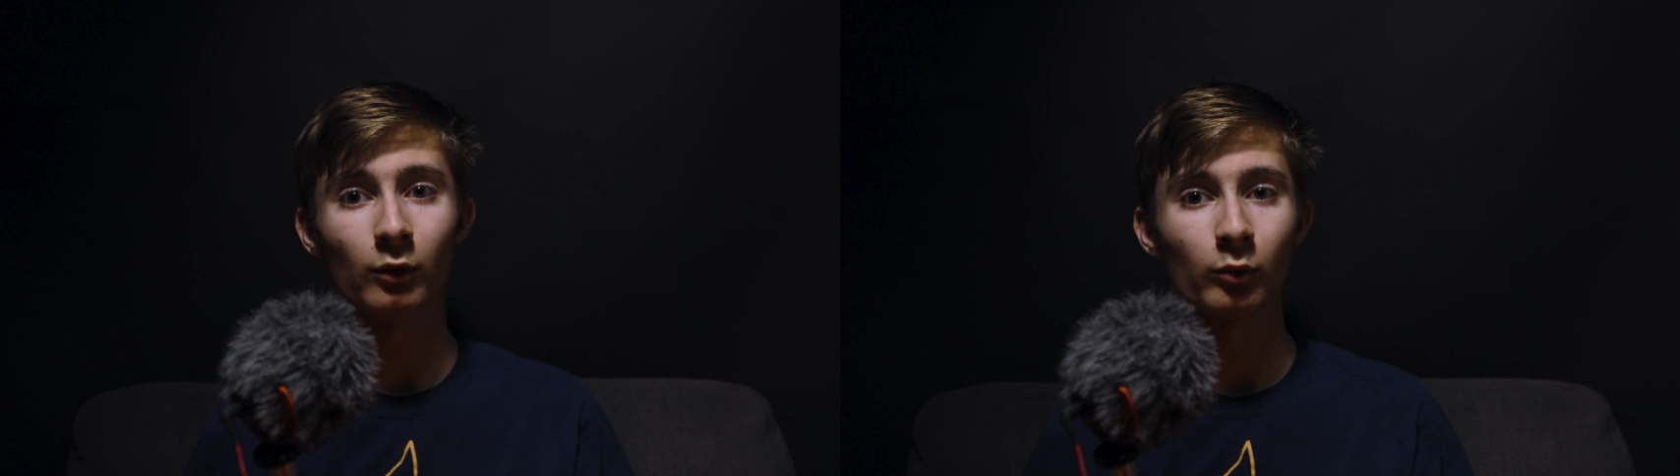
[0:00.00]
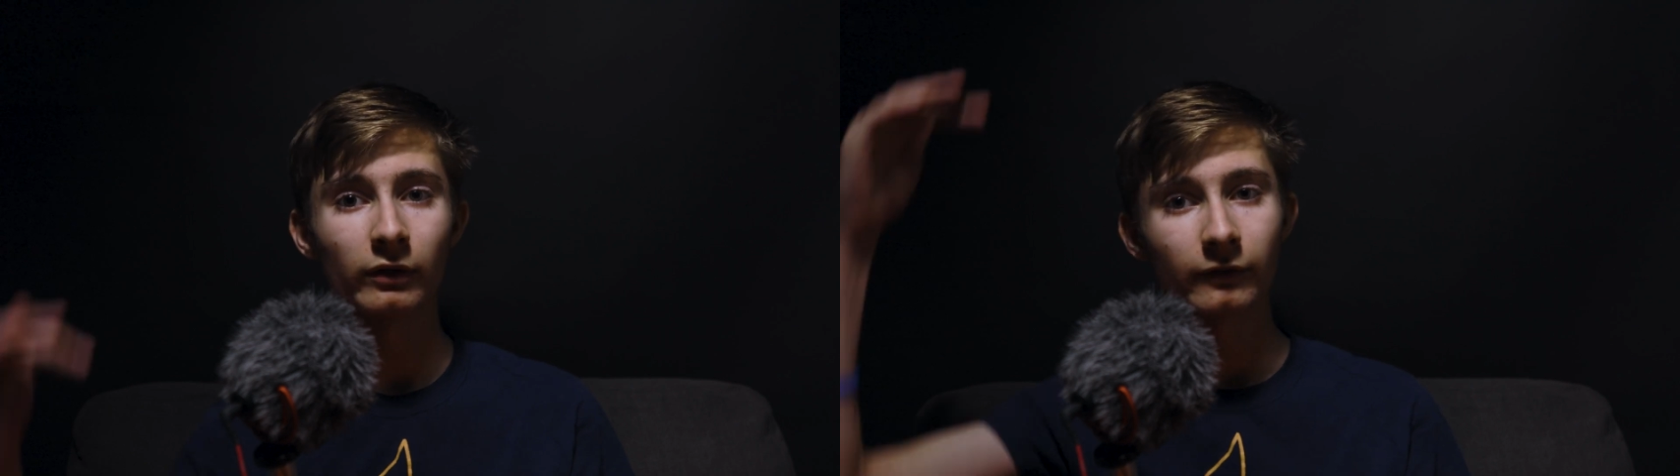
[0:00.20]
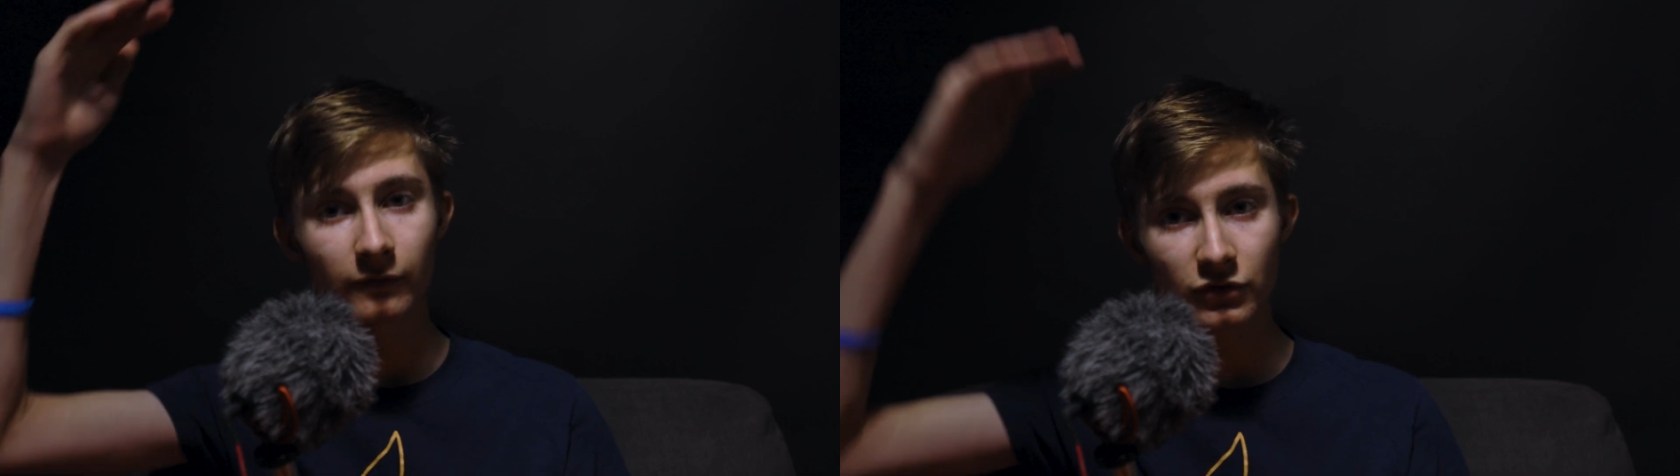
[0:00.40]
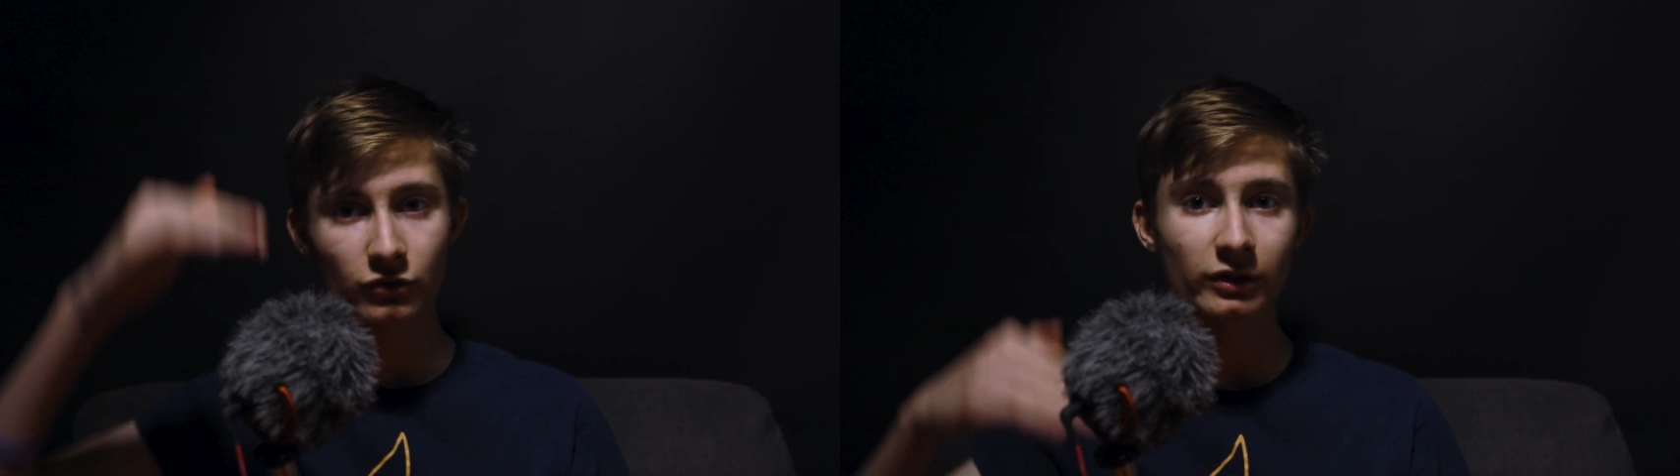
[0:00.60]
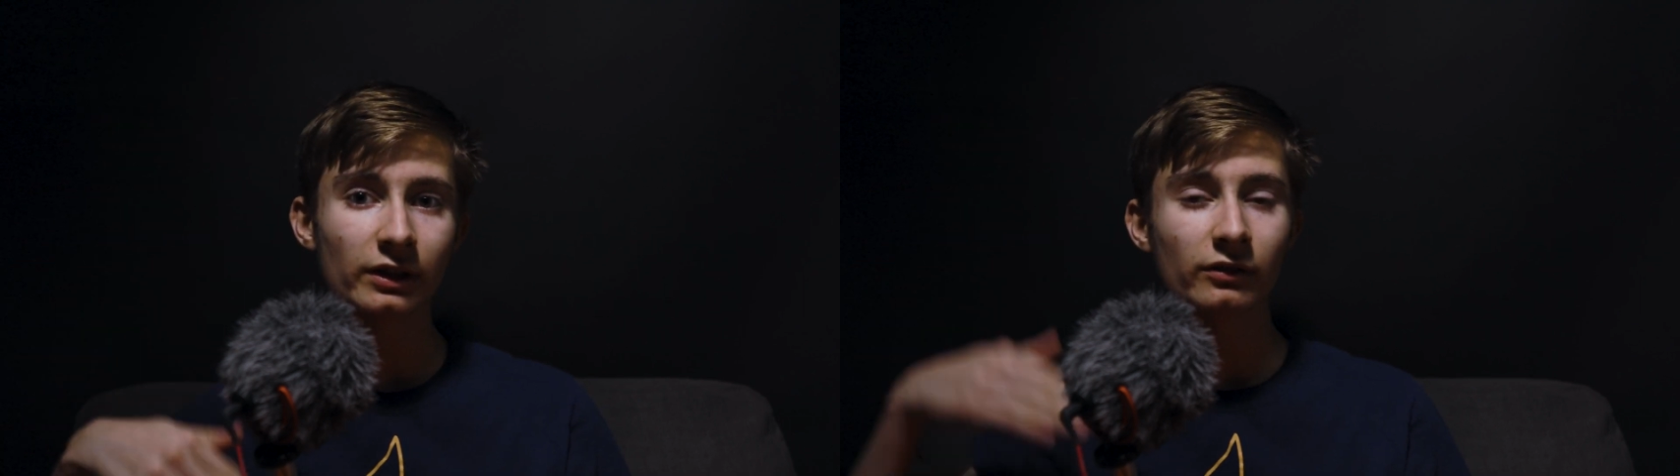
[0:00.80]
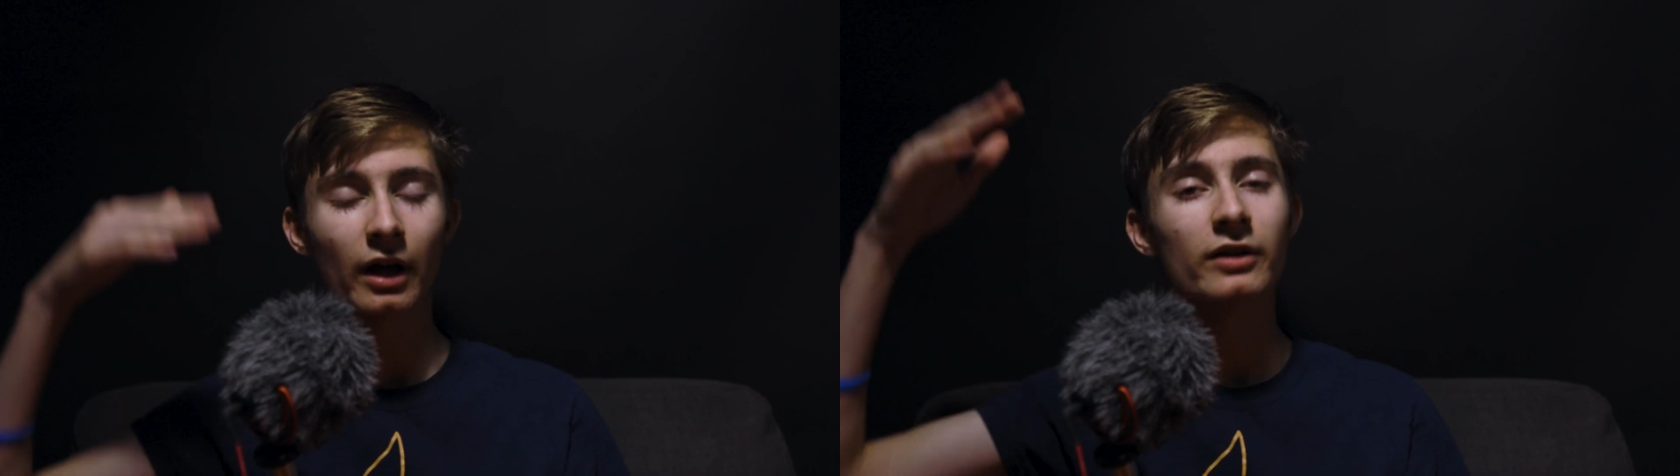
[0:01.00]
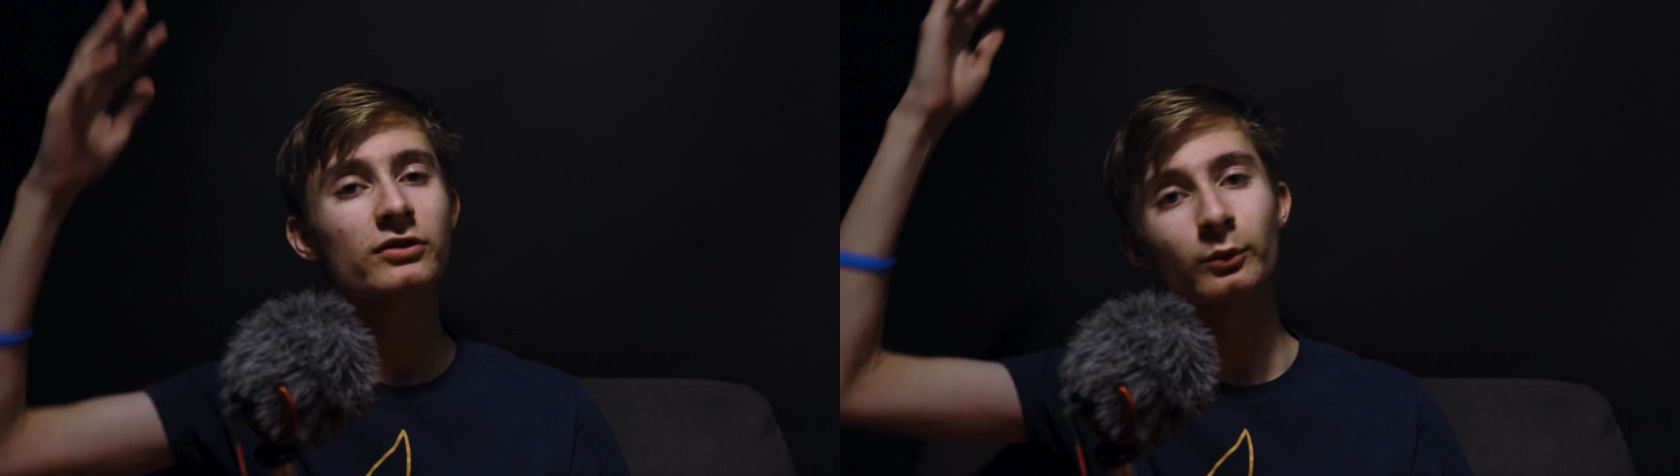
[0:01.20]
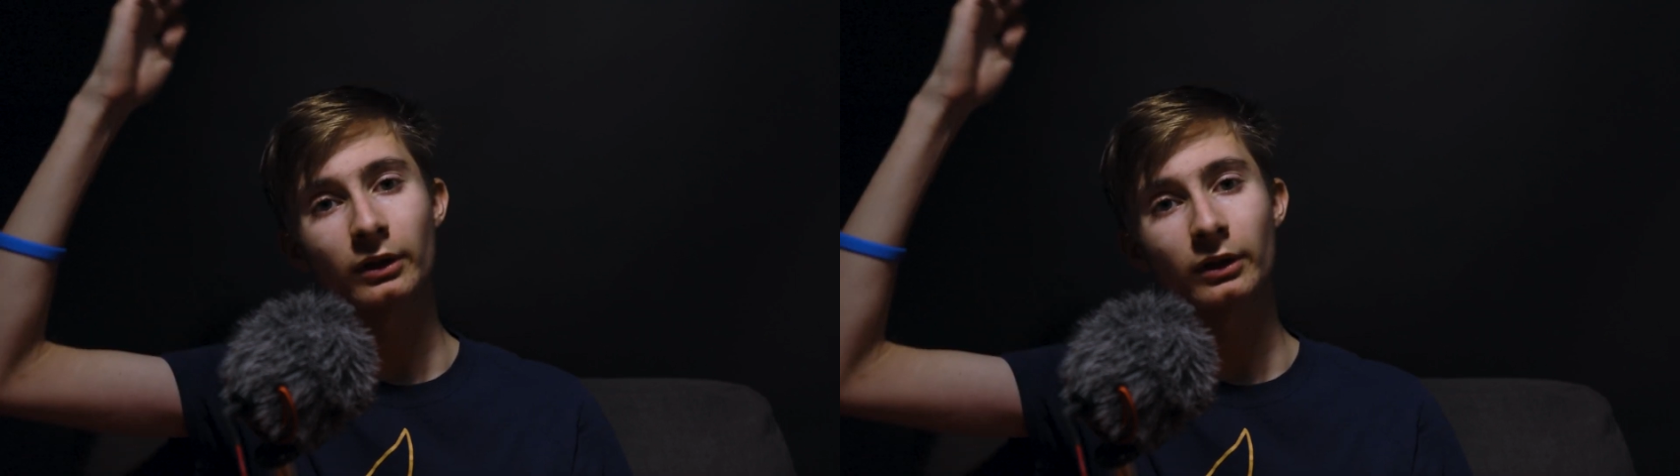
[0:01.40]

with streaking lines going